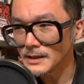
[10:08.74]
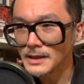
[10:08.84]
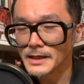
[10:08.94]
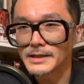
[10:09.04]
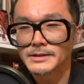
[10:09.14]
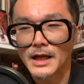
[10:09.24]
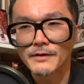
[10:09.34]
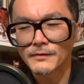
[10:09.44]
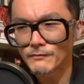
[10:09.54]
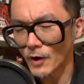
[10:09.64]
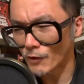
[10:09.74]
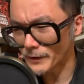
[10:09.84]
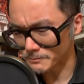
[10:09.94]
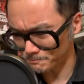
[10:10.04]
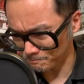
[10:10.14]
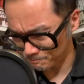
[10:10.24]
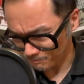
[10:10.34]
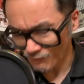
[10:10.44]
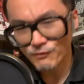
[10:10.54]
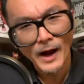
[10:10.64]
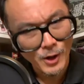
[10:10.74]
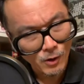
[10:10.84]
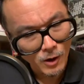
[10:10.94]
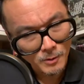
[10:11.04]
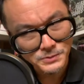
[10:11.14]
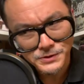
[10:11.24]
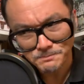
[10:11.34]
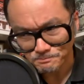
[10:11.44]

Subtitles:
his life involving firearms,